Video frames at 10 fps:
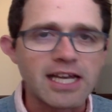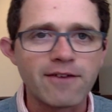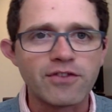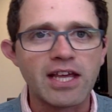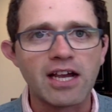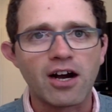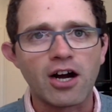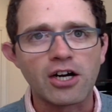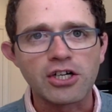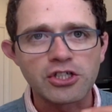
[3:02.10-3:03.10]
if they
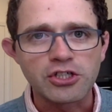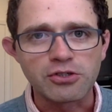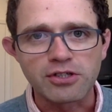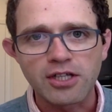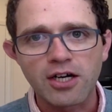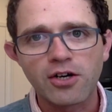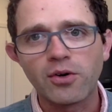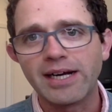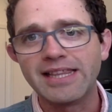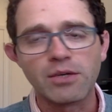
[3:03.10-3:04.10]
are too
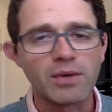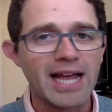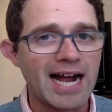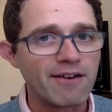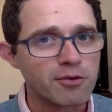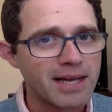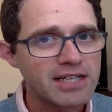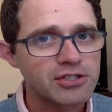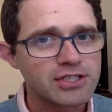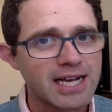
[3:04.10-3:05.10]
low and then we have them
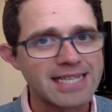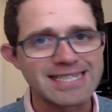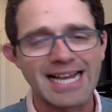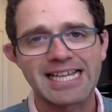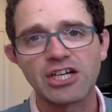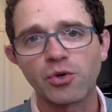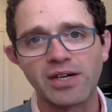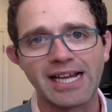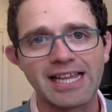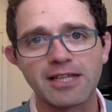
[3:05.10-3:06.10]
exercise, that can
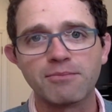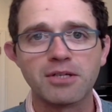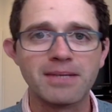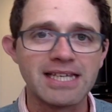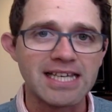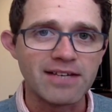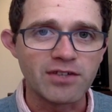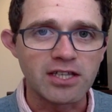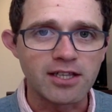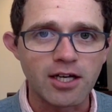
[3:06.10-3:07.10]
create them to be
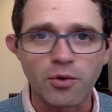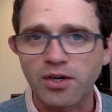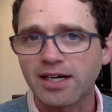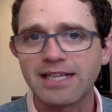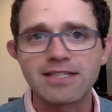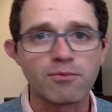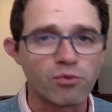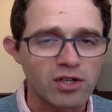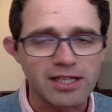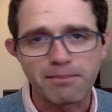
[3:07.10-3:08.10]
even lower and some
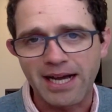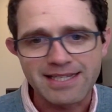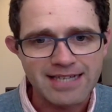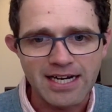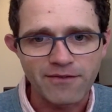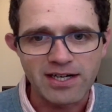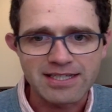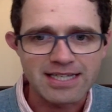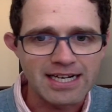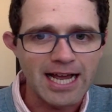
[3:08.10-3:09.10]
really bad side
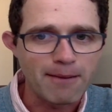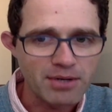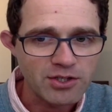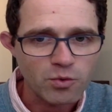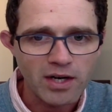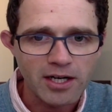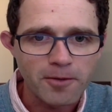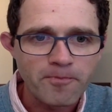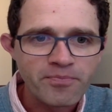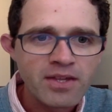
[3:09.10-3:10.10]
effects can happen as
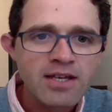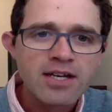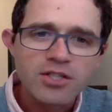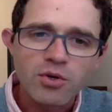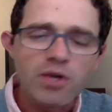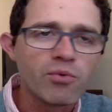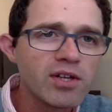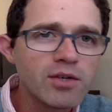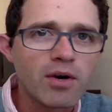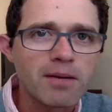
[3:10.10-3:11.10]
well. So we
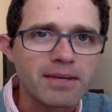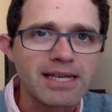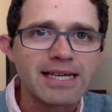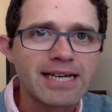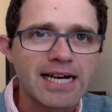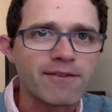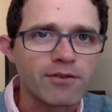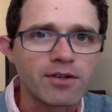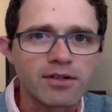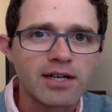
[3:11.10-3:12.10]
really want to be
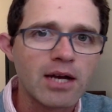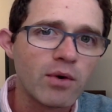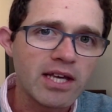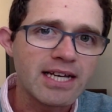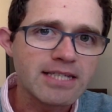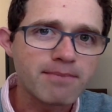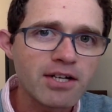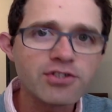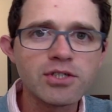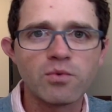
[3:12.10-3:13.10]
careful, and we
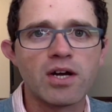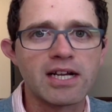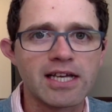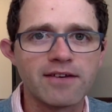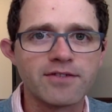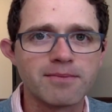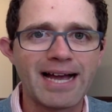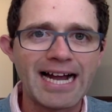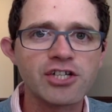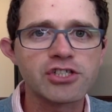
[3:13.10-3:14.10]
especially want to give some
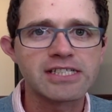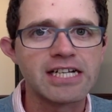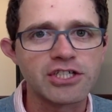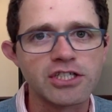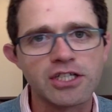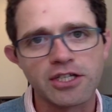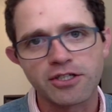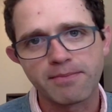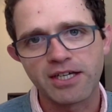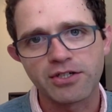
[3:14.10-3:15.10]
extra attention to
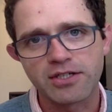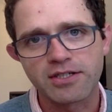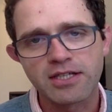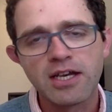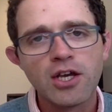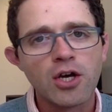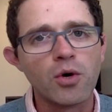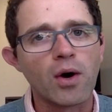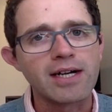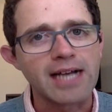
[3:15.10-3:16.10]
those patients
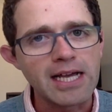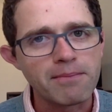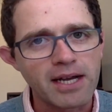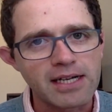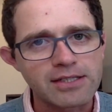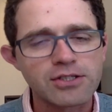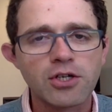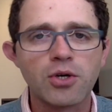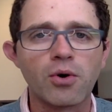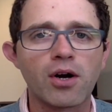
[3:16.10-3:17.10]
who are diabetics
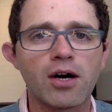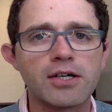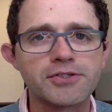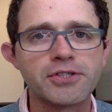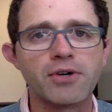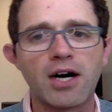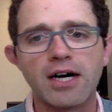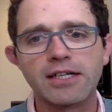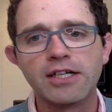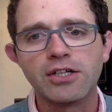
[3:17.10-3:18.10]
who are also
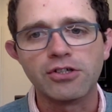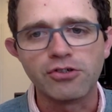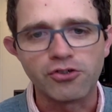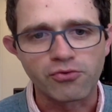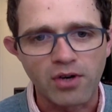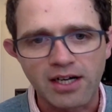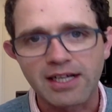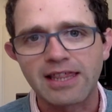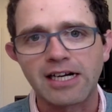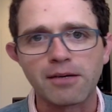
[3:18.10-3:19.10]
on new drug
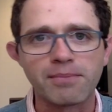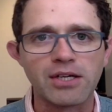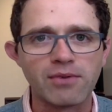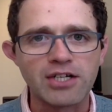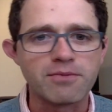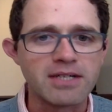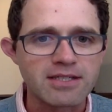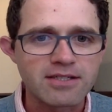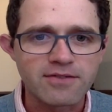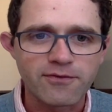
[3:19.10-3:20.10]
therapy
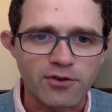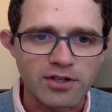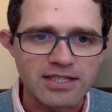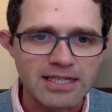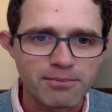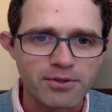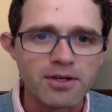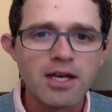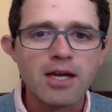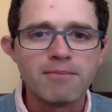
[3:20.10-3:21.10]
regimens. For example,
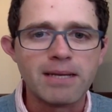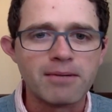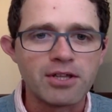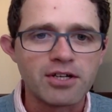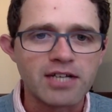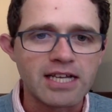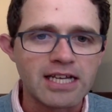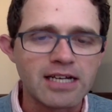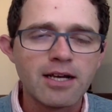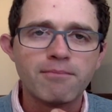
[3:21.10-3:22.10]
maybe they're
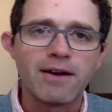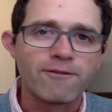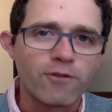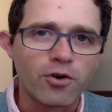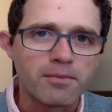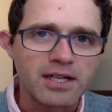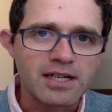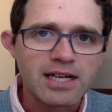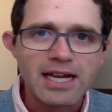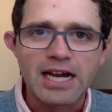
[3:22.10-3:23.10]
taking
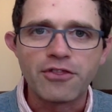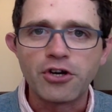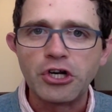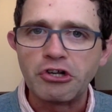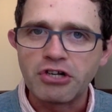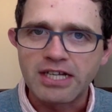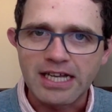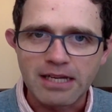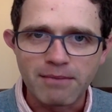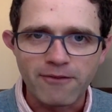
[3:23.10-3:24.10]
metformin and they're new to
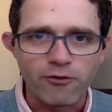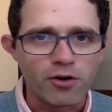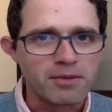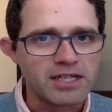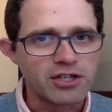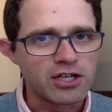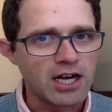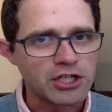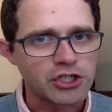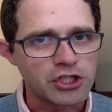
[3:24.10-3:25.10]
taking metformin and they're
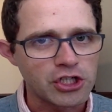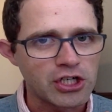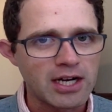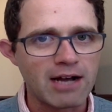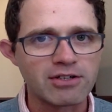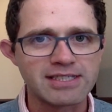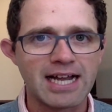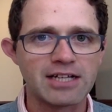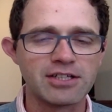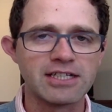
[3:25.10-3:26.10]
not sure how
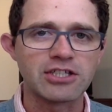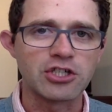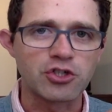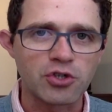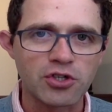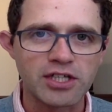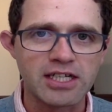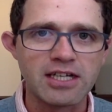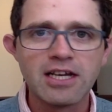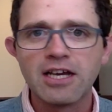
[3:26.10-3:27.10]
exactly it's
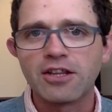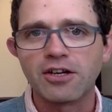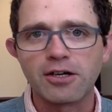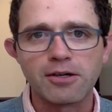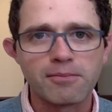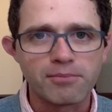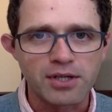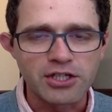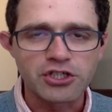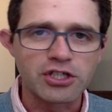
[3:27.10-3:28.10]
controlling their
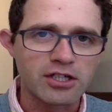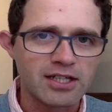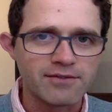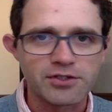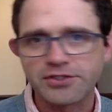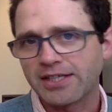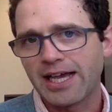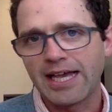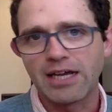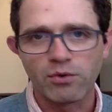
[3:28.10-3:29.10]
blood sugar levels,
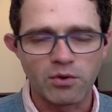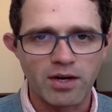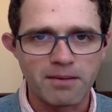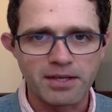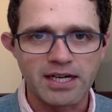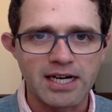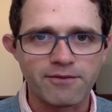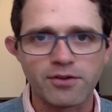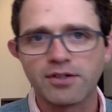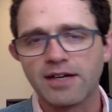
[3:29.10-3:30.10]
and we want to be
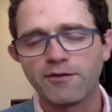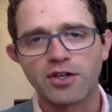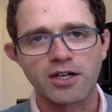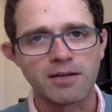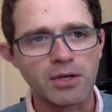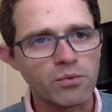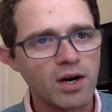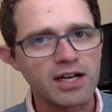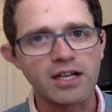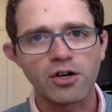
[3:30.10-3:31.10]
careful if they're going to be
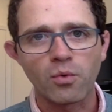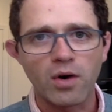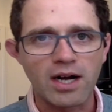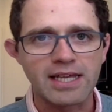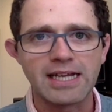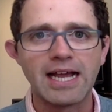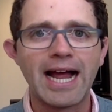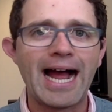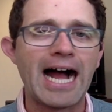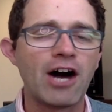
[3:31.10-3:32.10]
running or walking
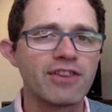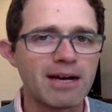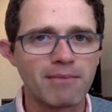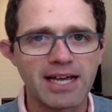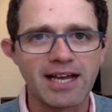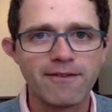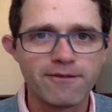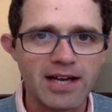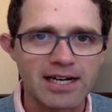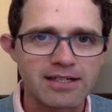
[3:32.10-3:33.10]
how that might
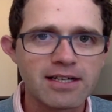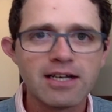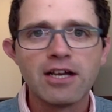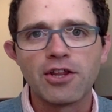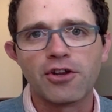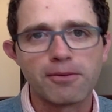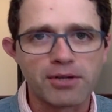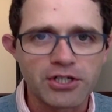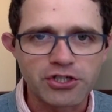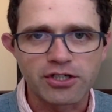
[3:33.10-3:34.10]
affect their
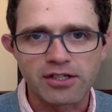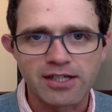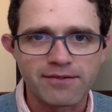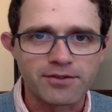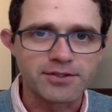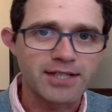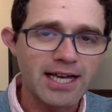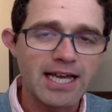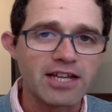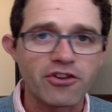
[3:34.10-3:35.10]
blood sugar levels
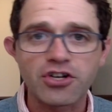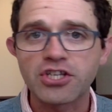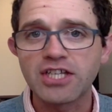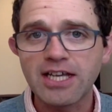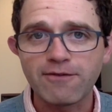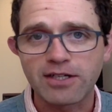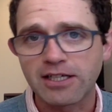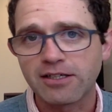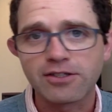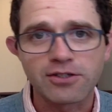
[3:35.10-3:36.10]
and their
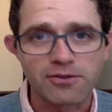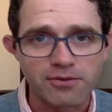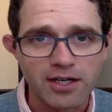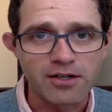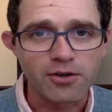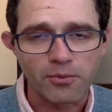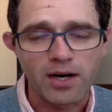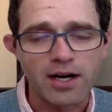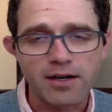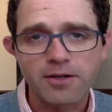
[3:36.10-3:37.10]
safety to run or
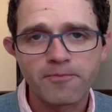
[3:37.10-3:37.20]
walk.